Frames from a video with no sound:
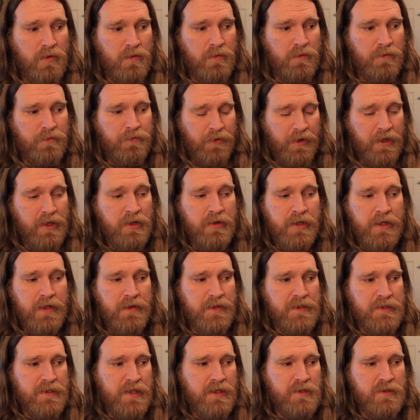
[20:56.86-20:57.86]
Frankly,
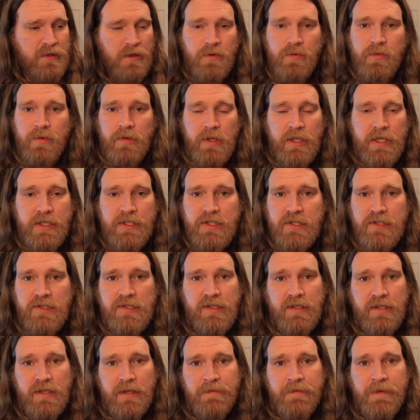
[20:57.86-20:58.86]
this takes on religious
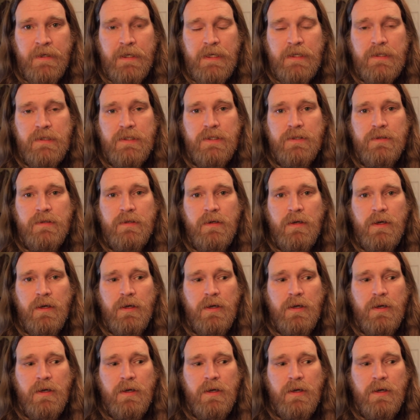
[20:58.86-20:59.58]
significance.